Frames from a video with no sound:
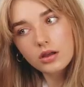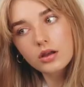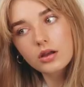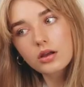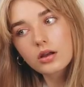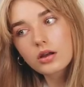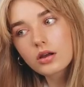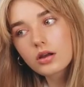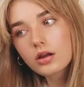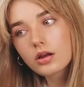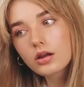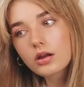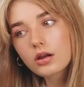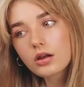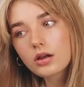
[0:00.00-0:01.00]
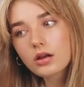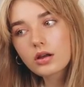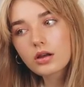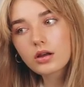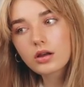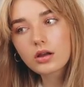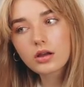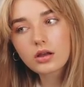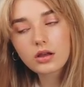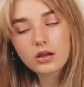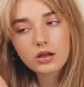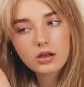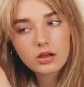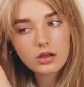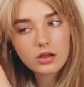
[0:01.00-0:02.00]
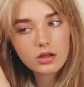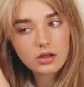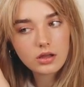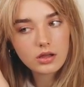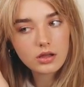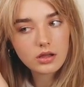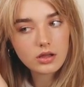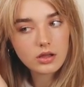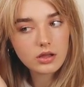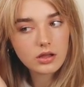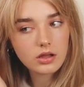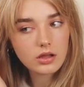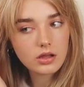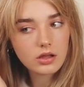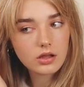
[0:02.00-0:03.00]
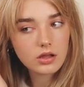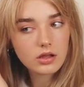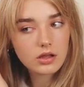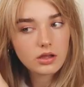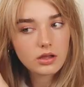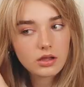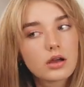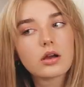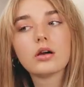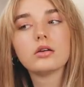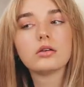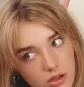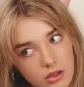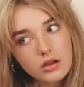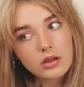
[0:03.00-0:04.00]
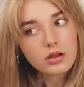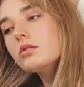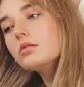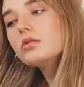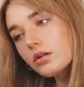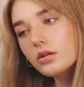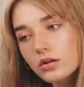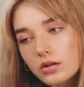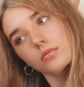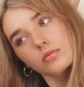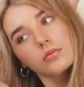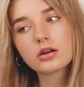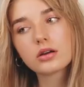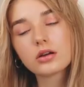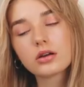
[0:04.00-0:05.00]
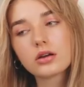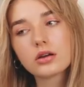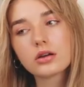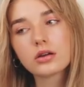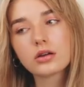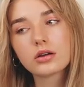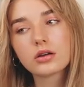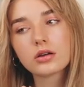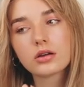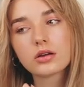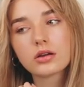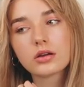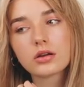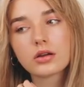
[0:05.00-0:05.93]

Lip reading: (no one is talking)